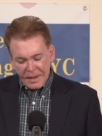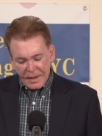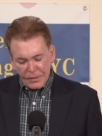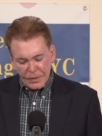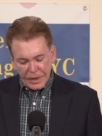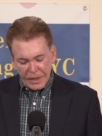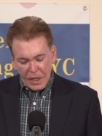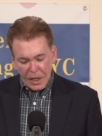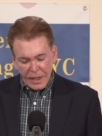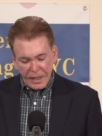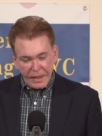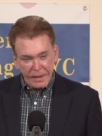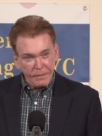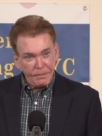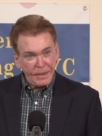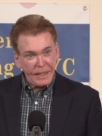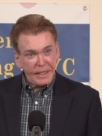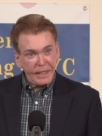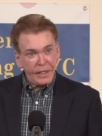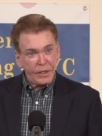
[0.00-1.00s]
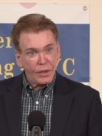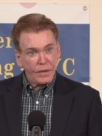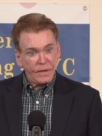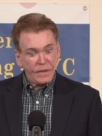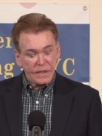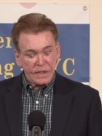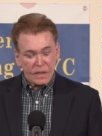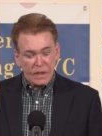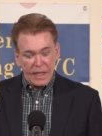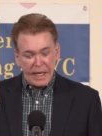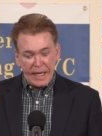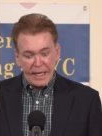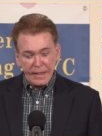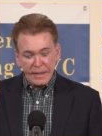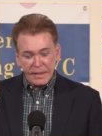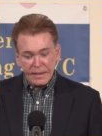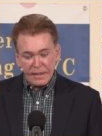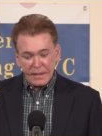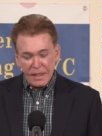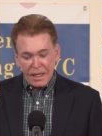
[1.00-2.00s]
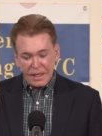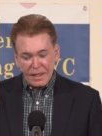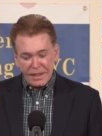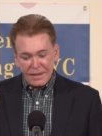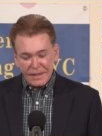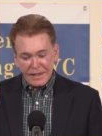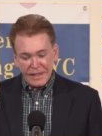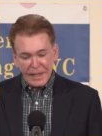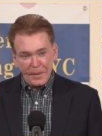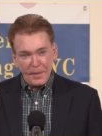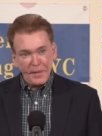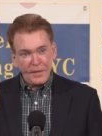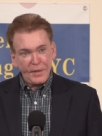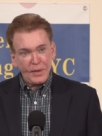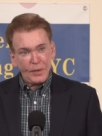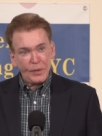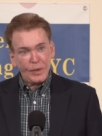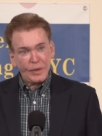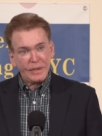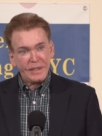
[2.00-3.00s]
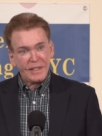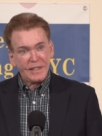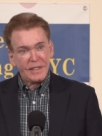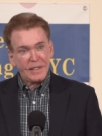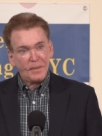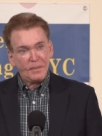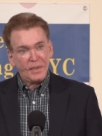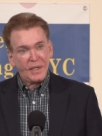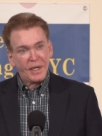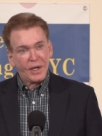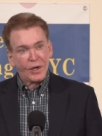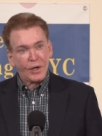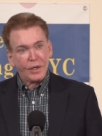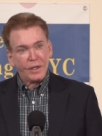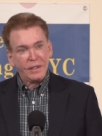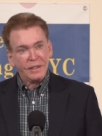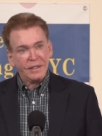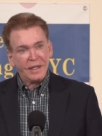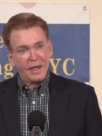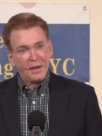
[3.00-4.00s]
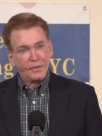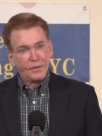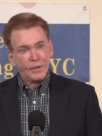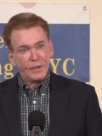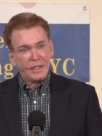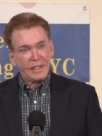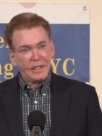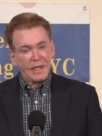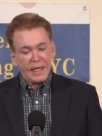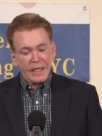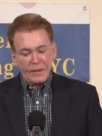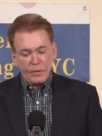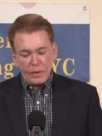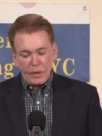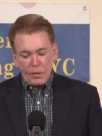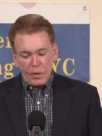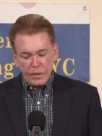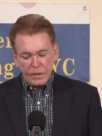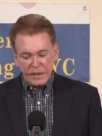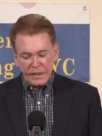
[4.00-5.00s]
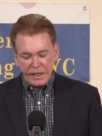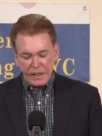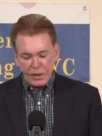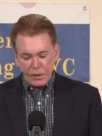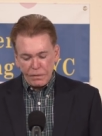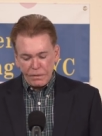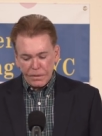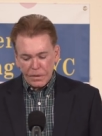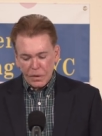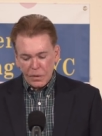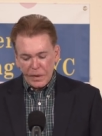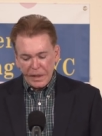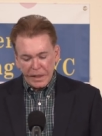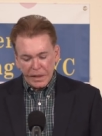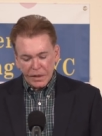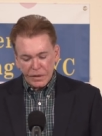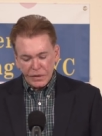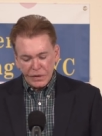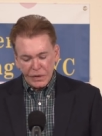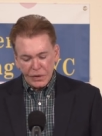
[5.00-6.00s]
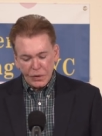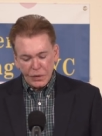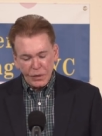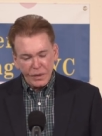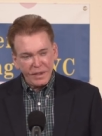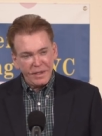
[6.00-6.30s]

Regarding being here in this class, uh, some of you will disappear after tonight. We won't see you for a week or two,